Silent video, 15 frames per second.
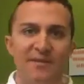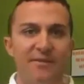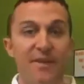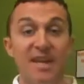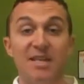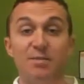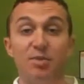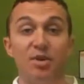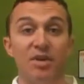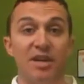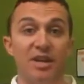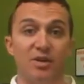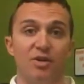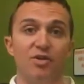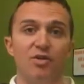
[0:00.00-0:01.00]
Facebook,
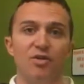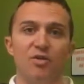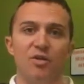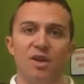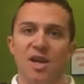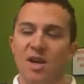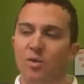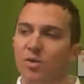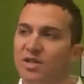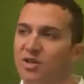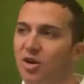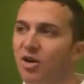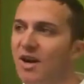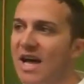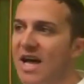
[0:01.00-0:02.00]
and Google, which
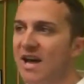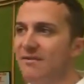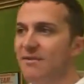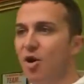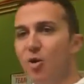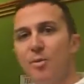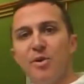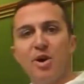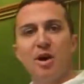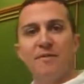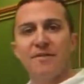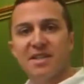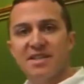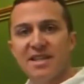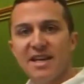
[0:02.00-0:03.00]
all have open
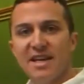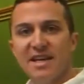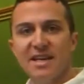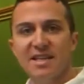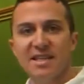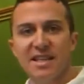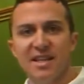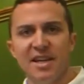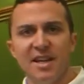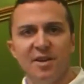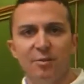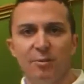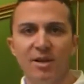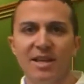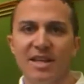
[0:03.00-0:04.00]
office settings and
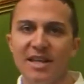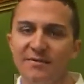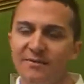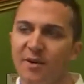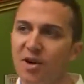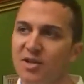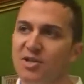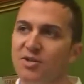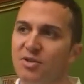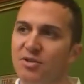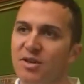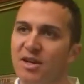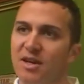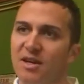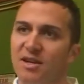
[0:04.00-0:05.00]
really
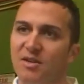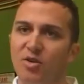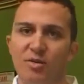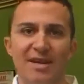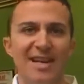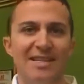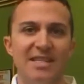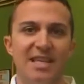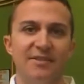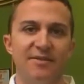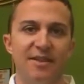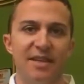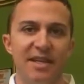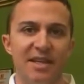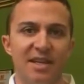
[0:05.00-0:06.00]
foster
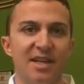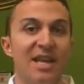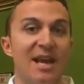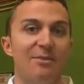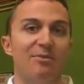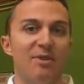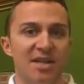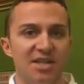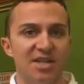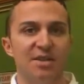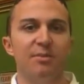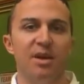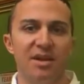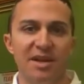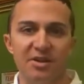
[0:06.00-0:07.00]
creativity and collaboration
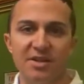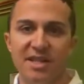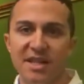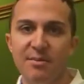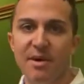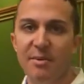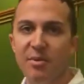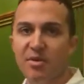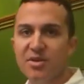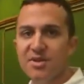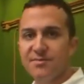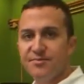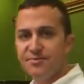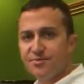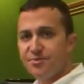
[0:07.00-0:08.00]
among their team members.
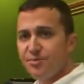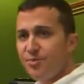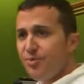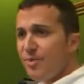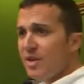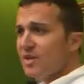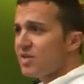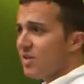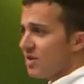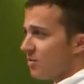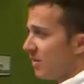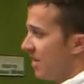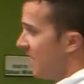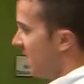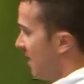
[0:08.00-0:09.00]
So as
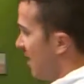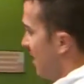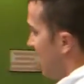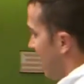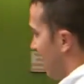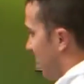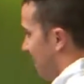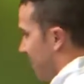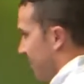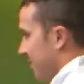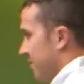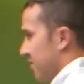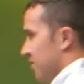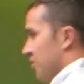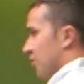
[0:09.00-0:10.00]
we
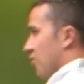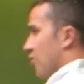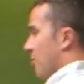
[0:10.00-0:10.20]
circle